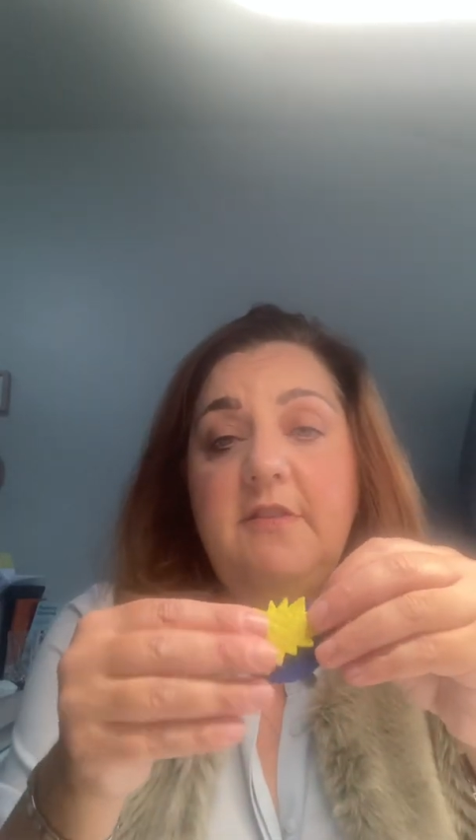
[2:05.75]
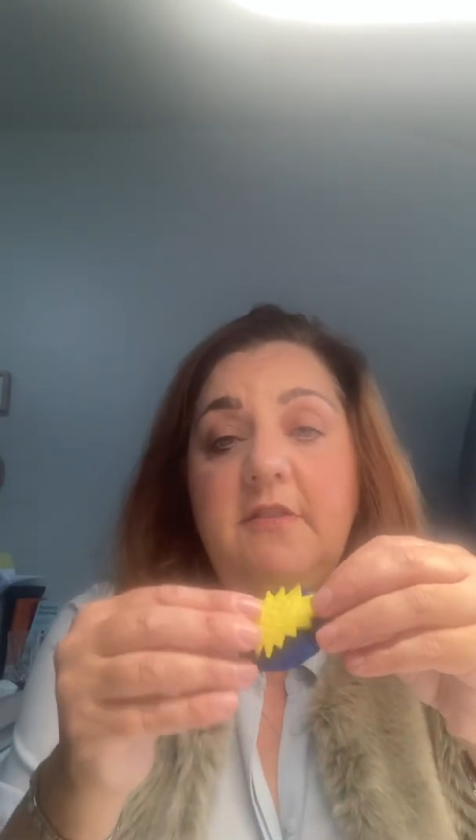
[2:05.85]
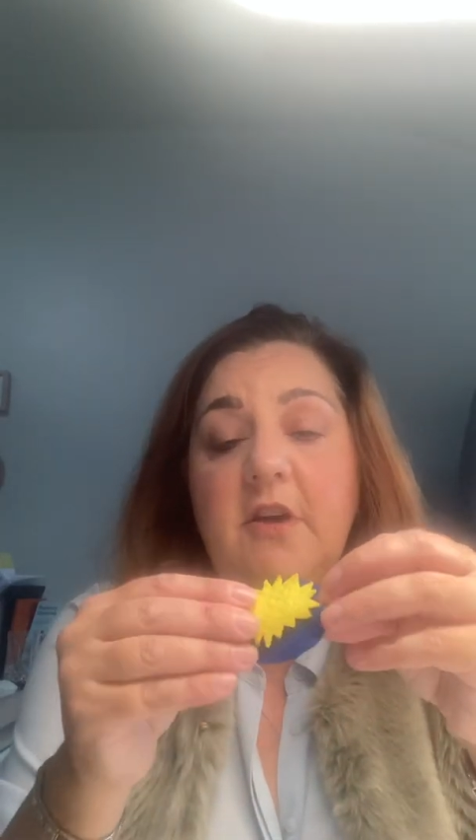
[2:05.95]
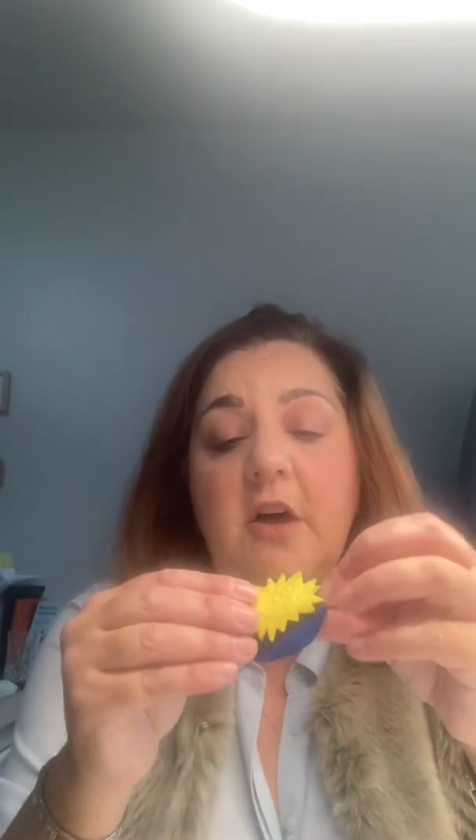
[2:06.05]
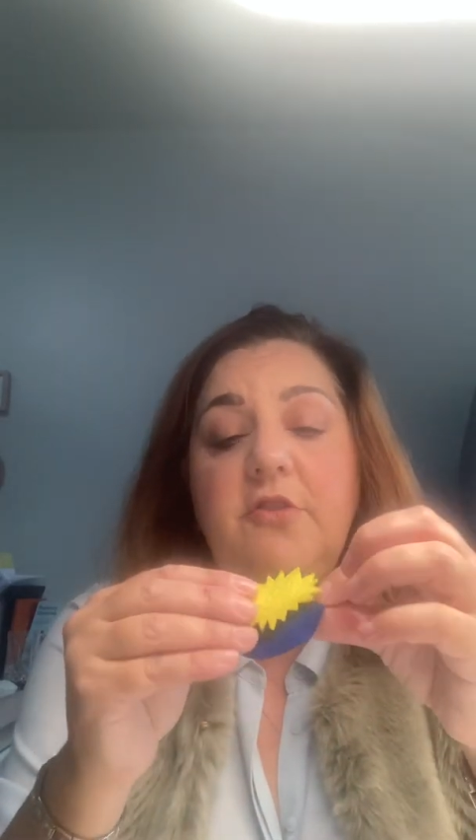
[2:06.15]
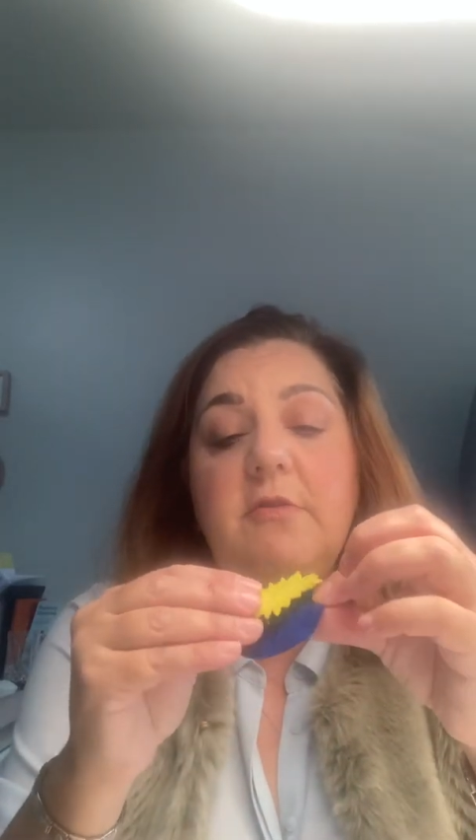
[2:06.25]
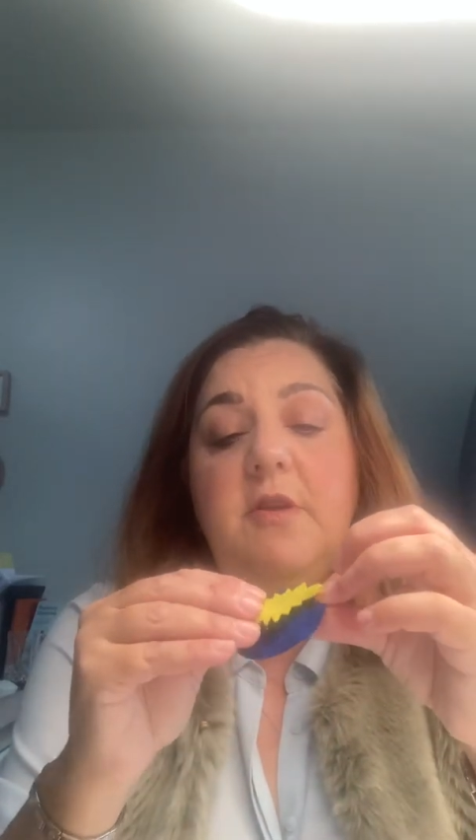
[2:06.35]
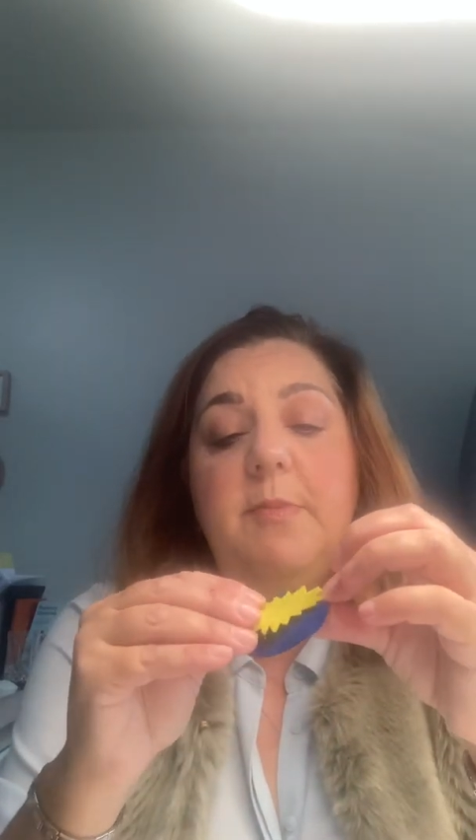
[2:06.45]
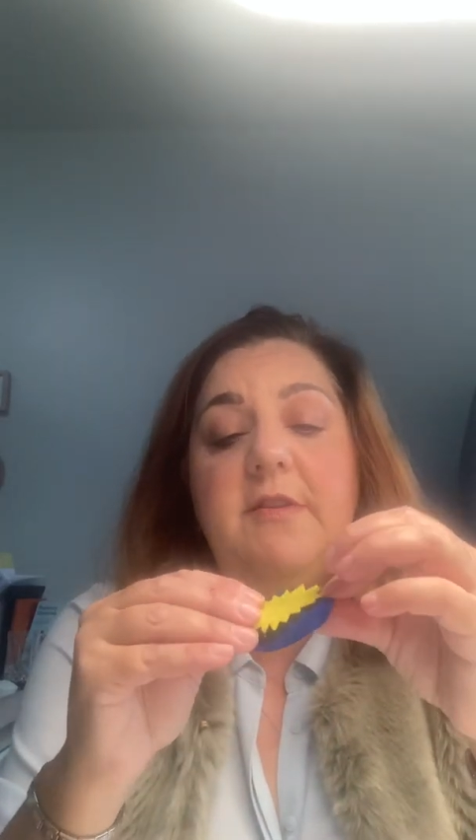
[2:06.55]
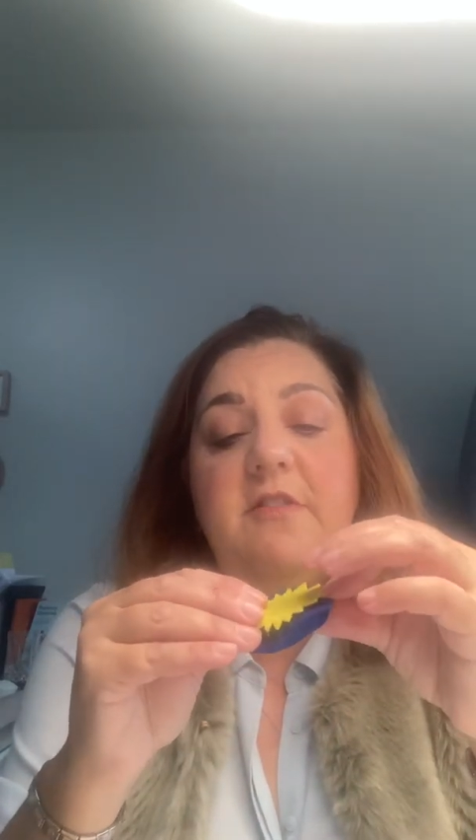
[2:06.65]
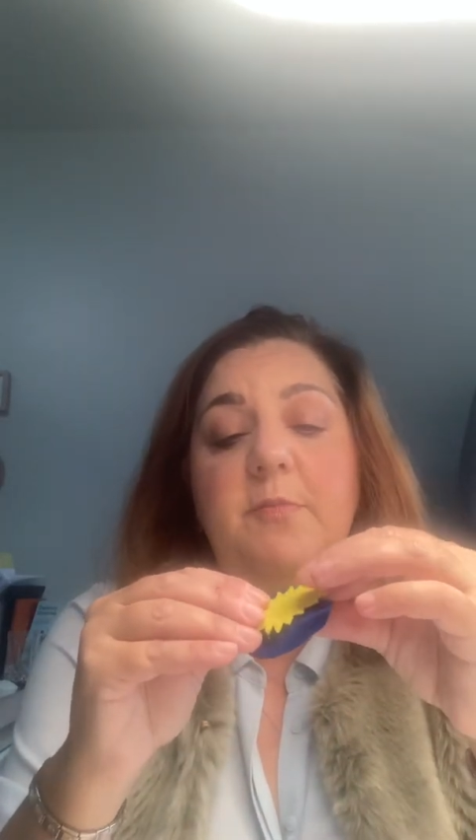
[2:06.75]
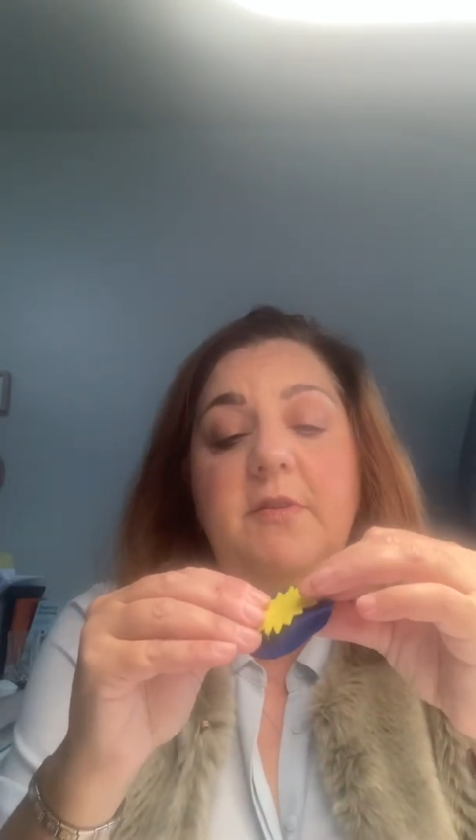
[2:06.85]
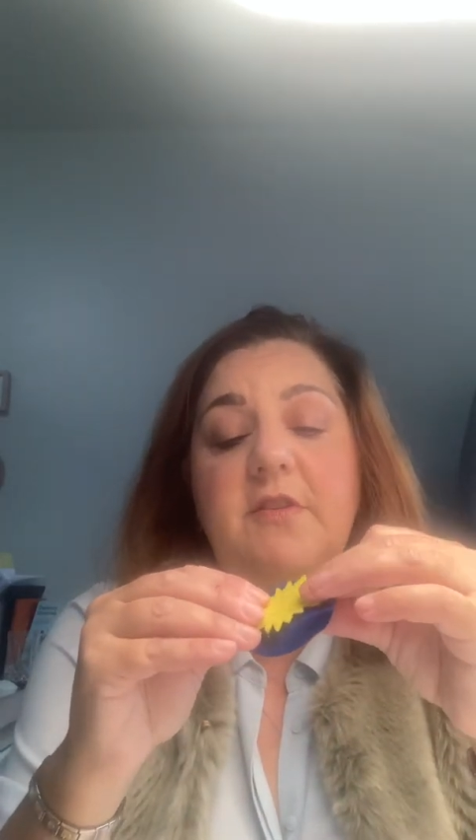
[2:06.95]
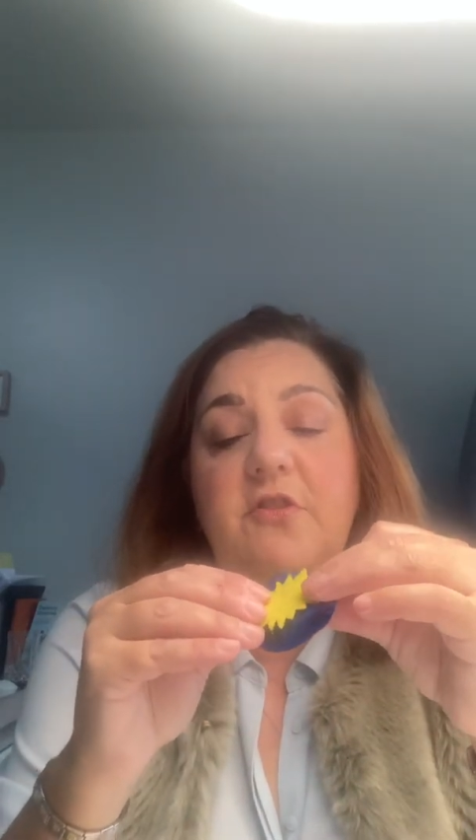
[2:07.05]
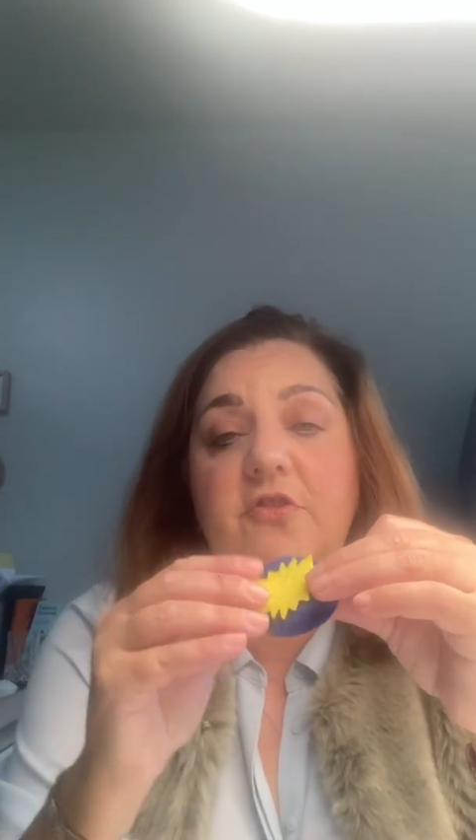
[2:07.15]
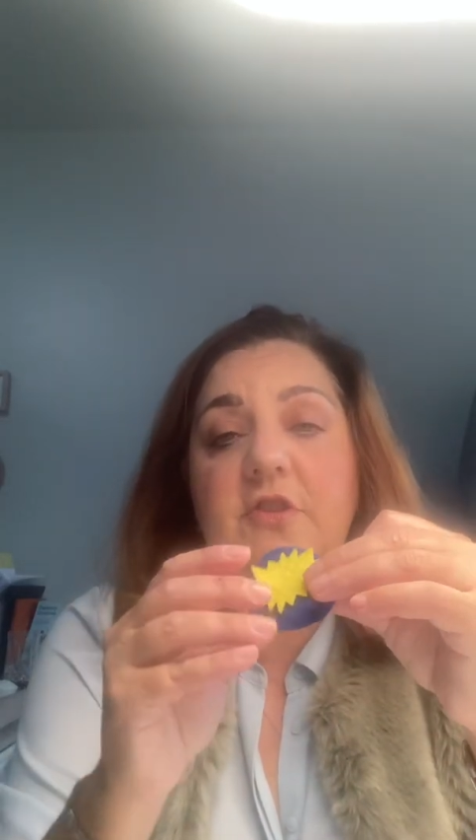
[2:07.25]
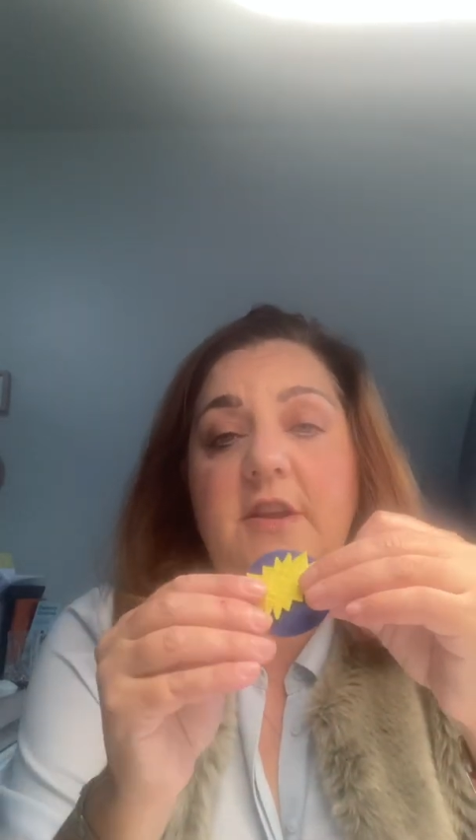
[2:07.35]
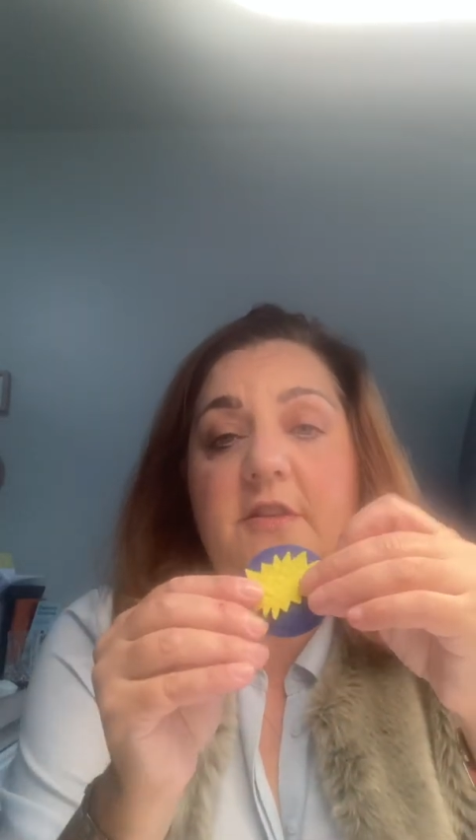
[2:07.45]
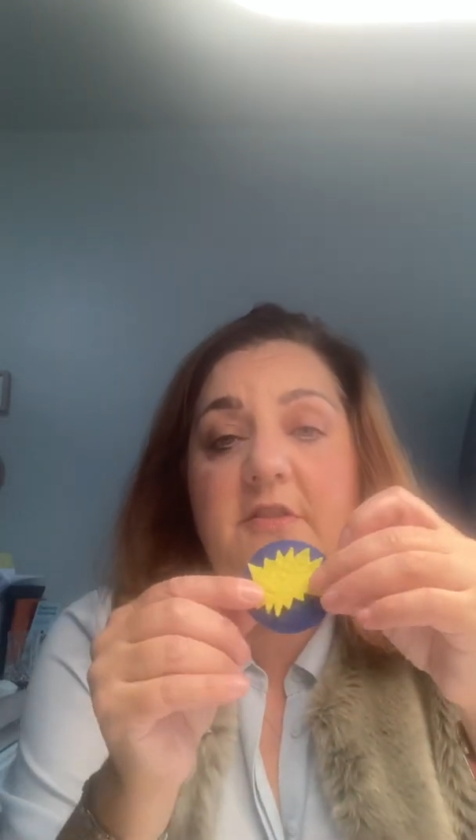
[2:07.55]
start doing a bit of positioning,